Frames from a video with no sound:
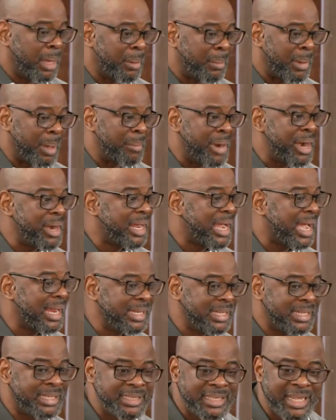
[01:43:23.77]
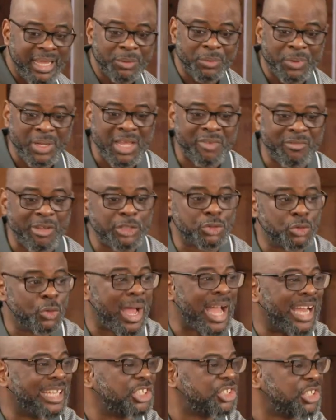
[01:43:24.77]
American Indian, whatever, to
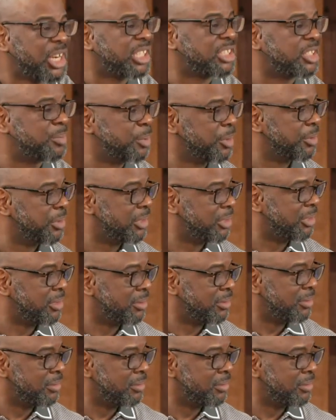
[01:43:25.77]
attract spirits.